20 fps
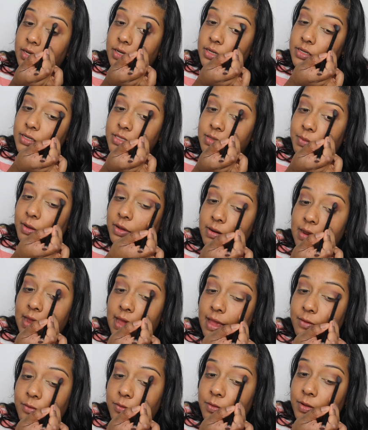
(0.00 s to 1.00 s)
just about
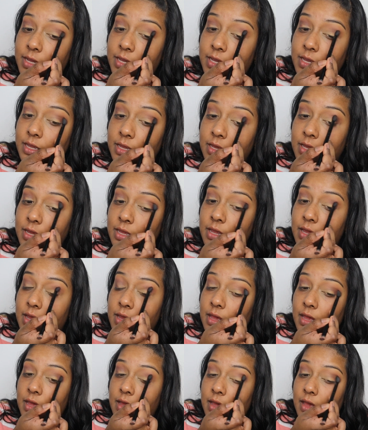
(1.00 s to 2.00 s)
halfway
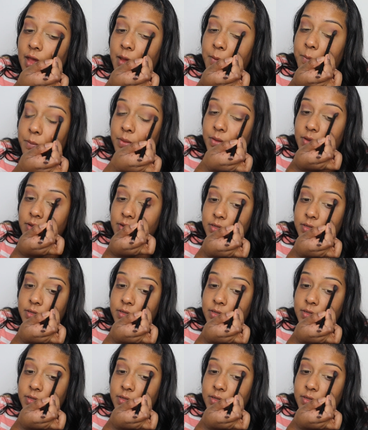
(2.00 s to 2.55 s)
up